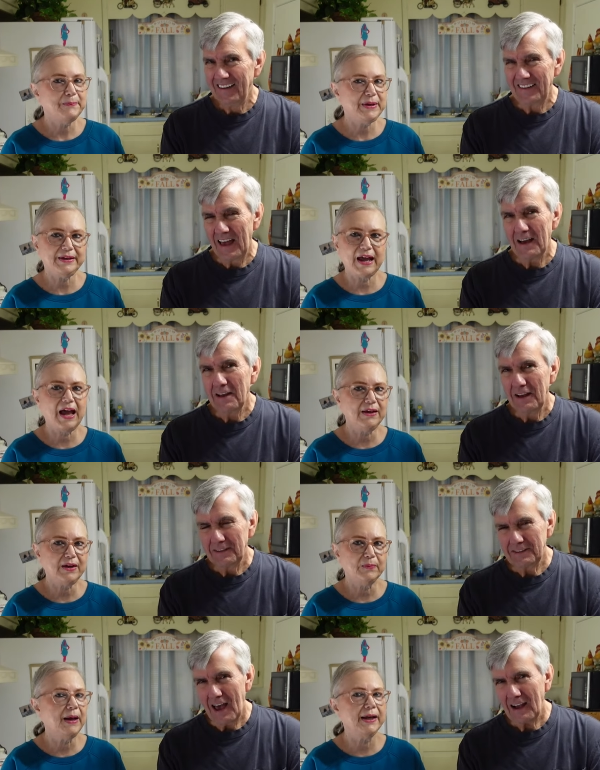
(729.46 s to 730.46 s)
Speaker 1: but yeah. I don't See,
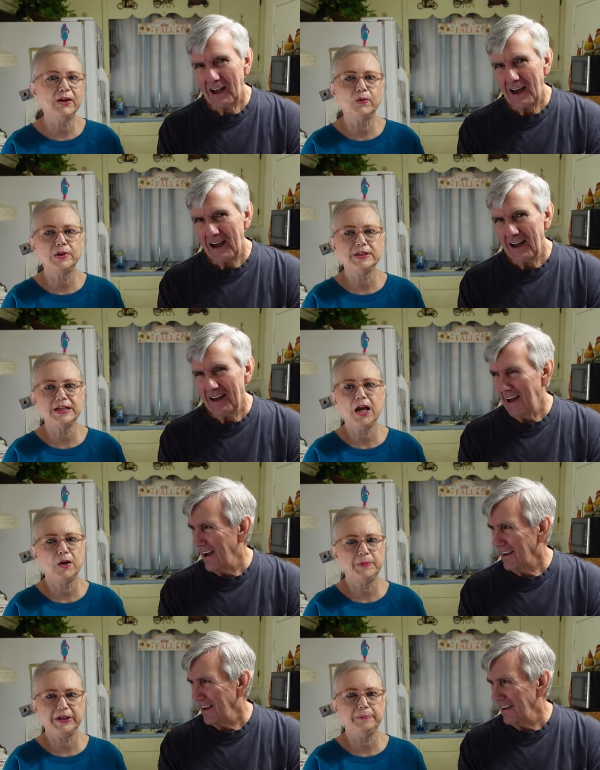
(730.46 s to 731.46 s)
want to go into Home
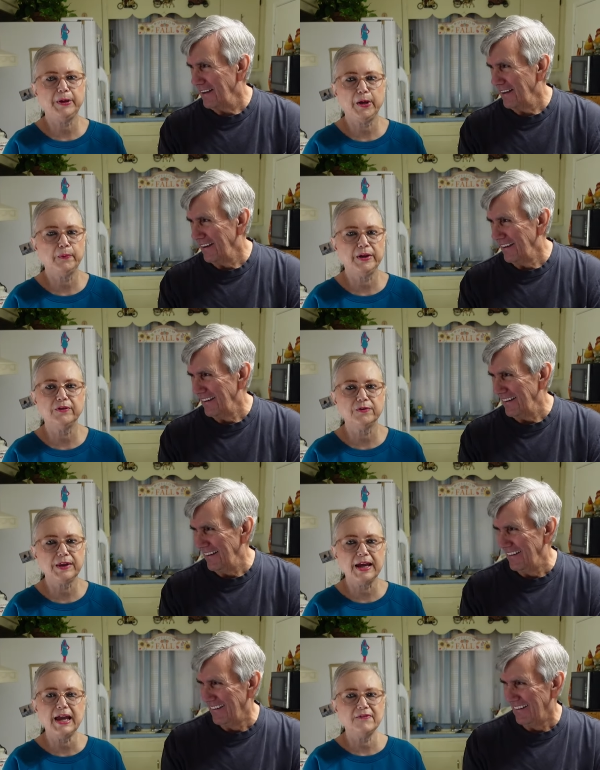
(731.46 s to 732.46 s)
Depot either. They
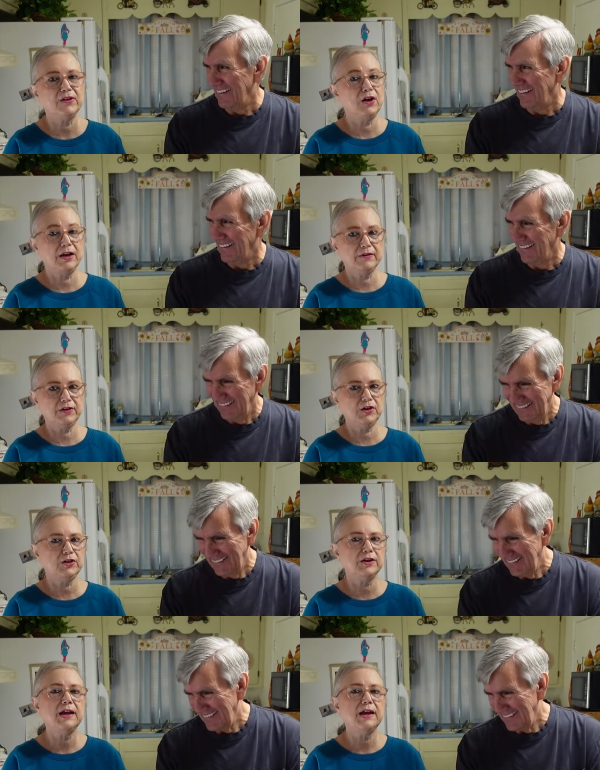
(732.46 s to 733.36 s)
have a lot of good